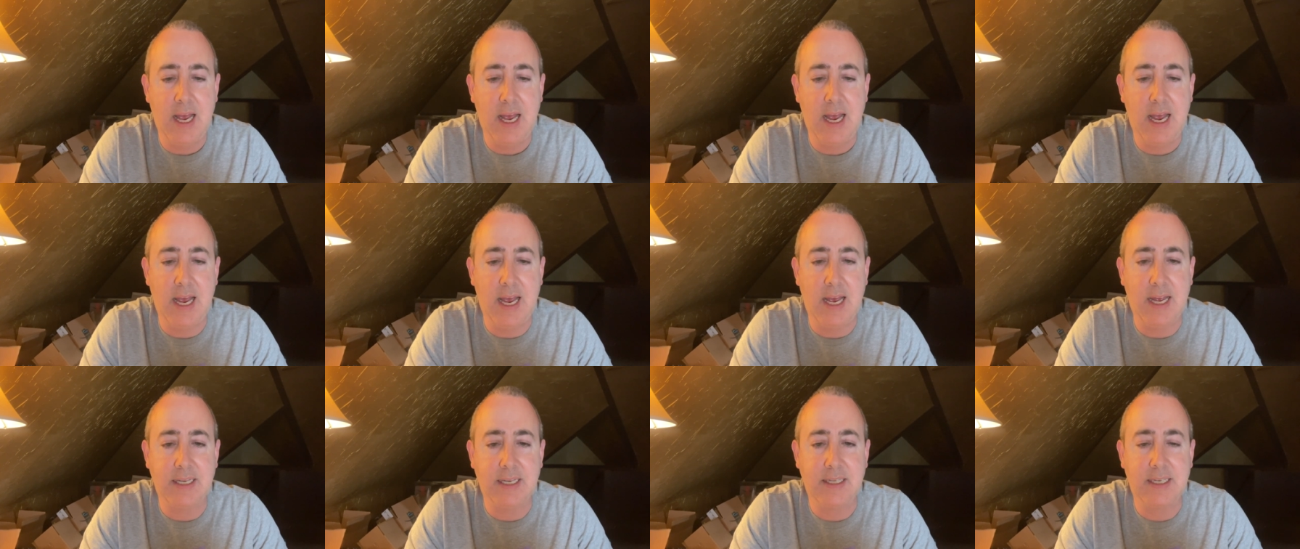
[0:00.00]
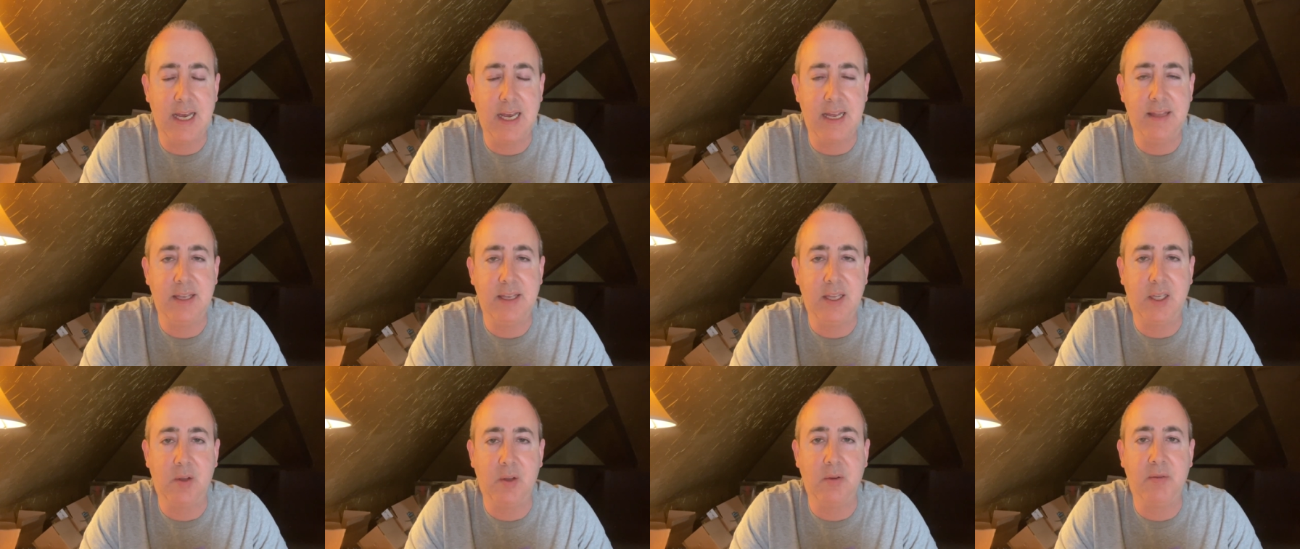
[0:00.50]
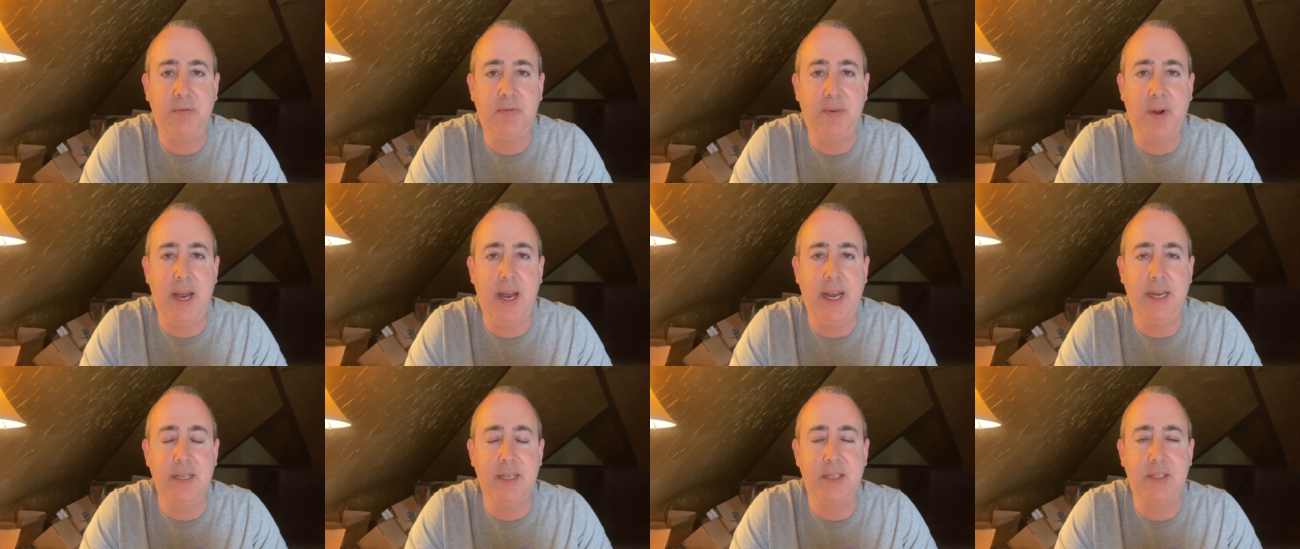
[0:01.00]
And I think you'll
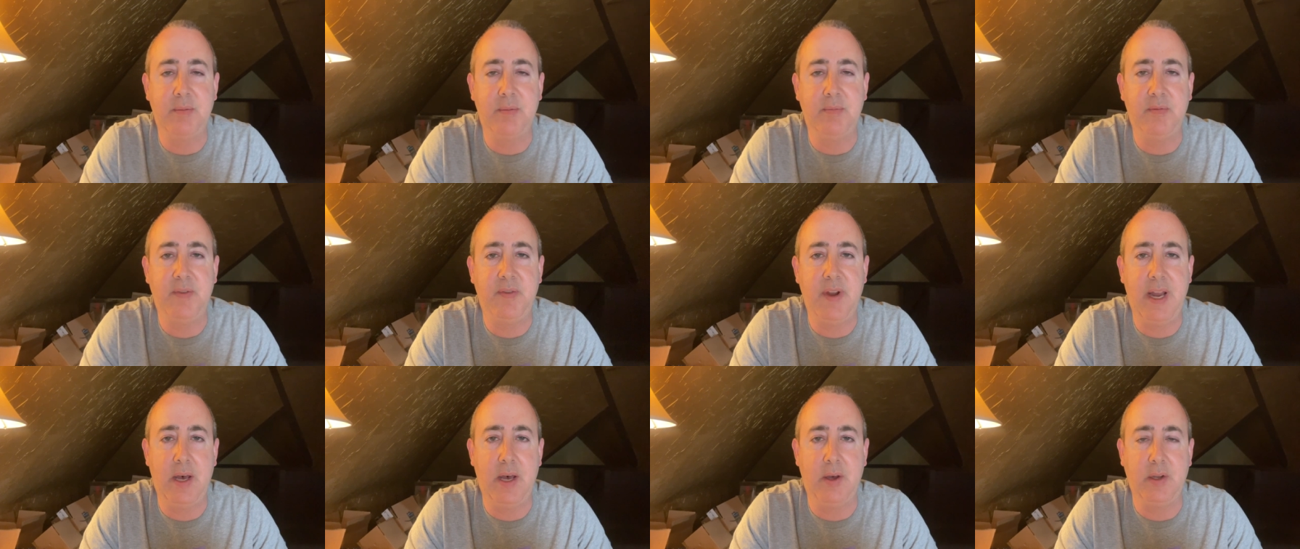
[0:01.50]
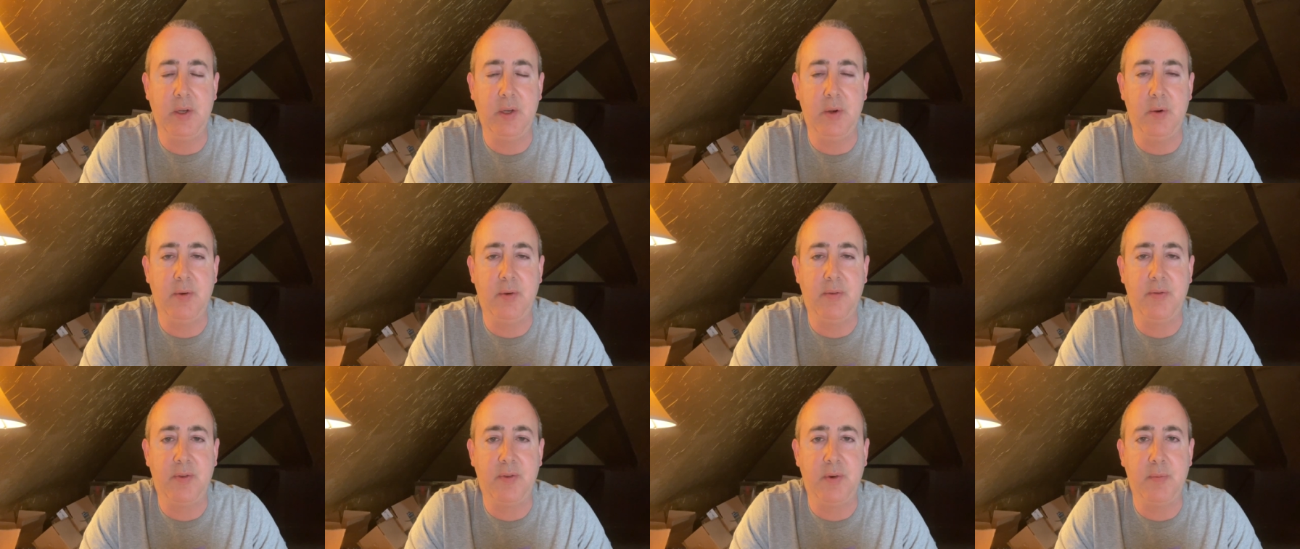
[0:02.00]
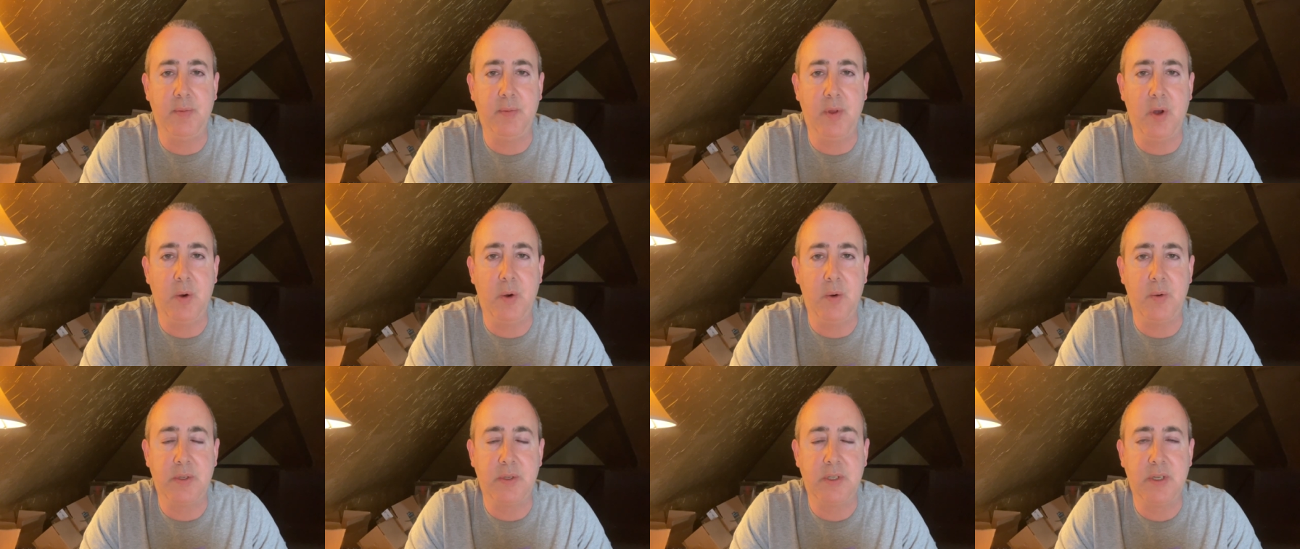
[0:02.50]
find some value from
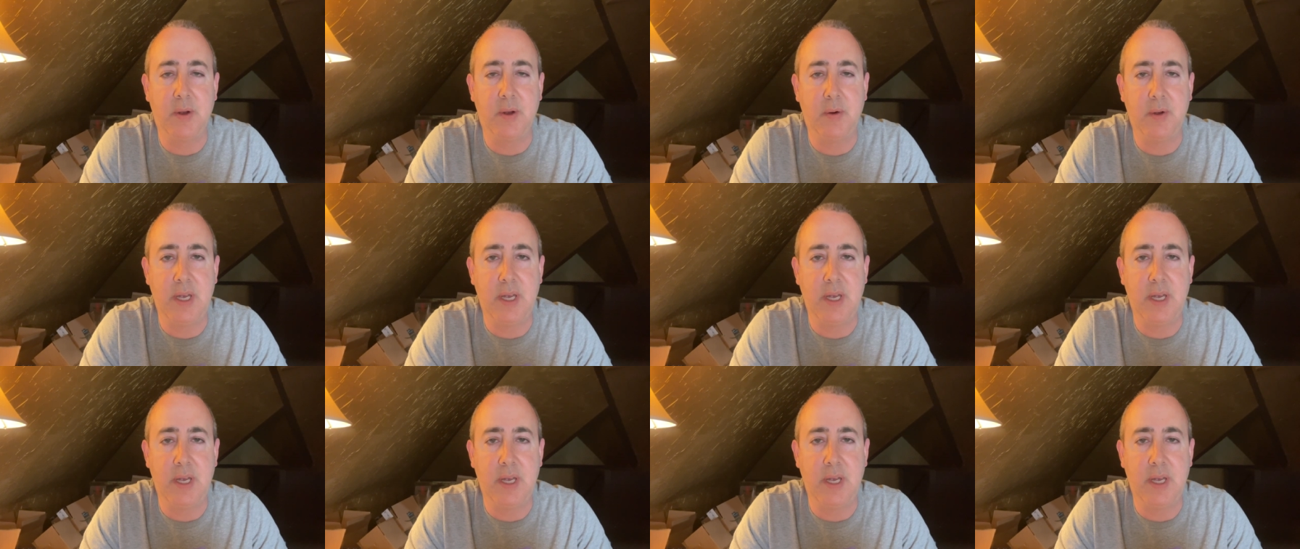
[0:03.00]
those